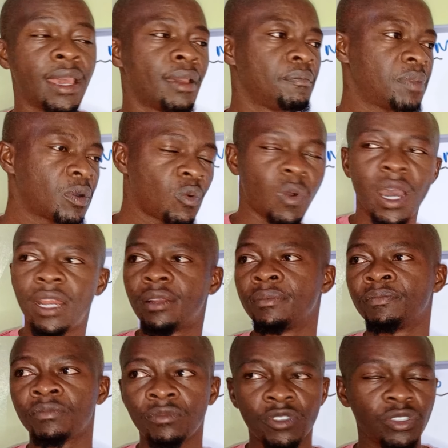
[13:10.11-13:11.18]
Pick one,
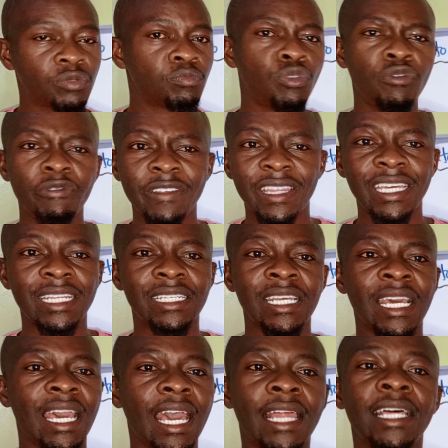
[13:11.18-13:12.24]
move with it,
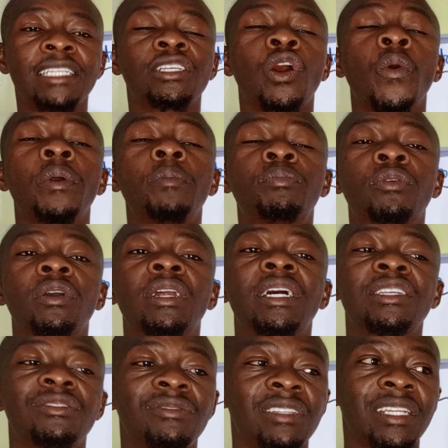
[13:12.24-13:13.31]
and that's how we
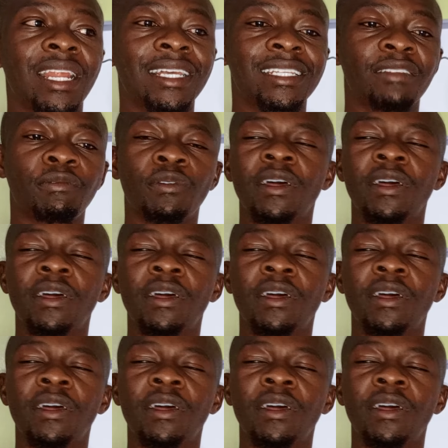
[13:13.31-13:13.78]
progress to the next level,